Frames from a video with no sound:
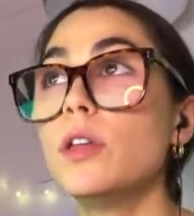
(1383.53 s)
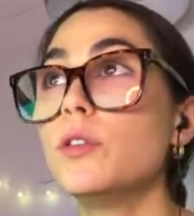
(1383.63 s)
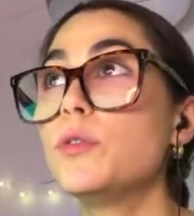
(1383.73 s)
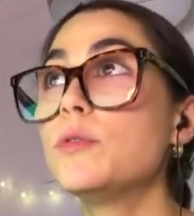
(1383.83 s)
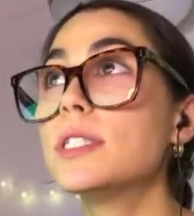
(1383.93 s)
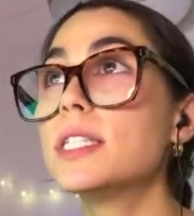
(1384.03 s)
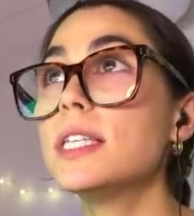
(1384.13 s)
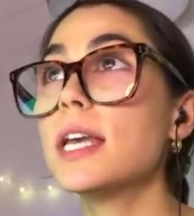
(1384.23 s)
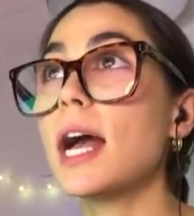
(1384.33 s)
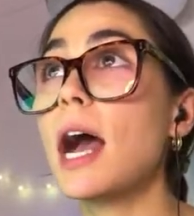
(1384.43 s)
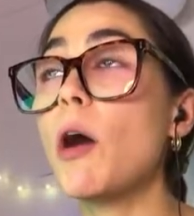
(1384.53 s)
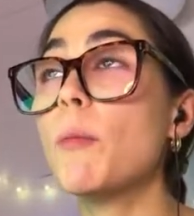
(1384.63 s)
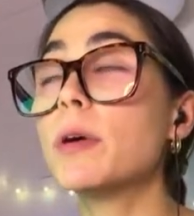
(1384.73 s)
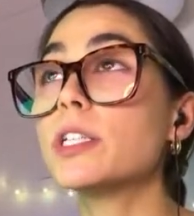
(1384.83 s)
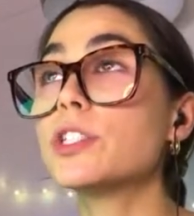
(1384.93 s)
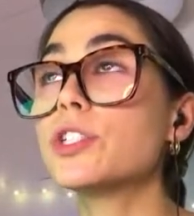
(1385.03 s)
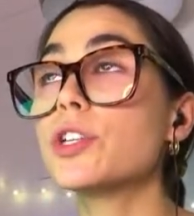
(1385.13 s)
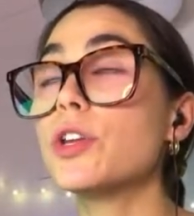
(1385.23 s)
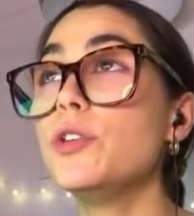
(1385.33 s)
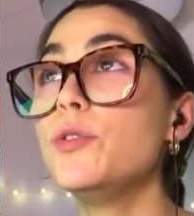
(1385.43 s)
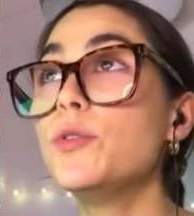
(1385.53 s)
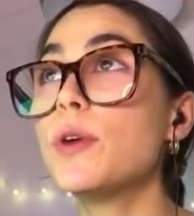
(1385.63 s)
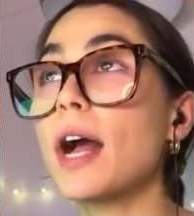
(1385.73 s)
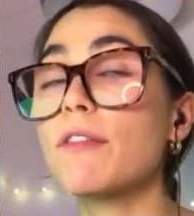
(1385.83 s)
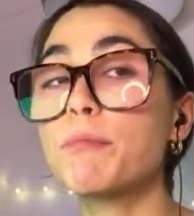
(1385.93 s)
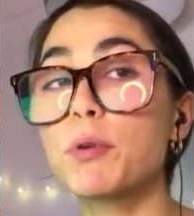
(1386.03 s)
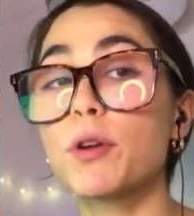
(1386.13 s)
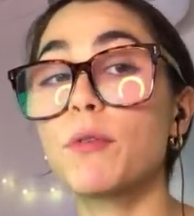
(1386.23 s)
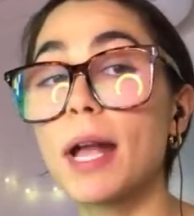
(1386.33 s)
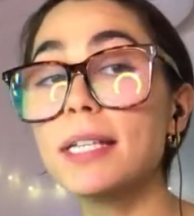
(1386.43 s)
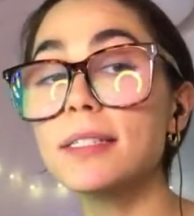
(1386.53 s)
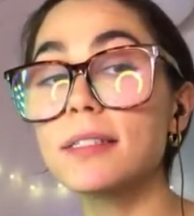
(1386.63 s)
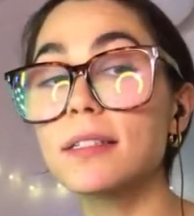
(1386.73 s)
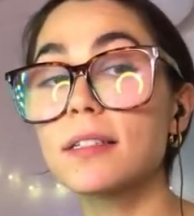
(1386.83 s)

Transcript: to see how much you have progressed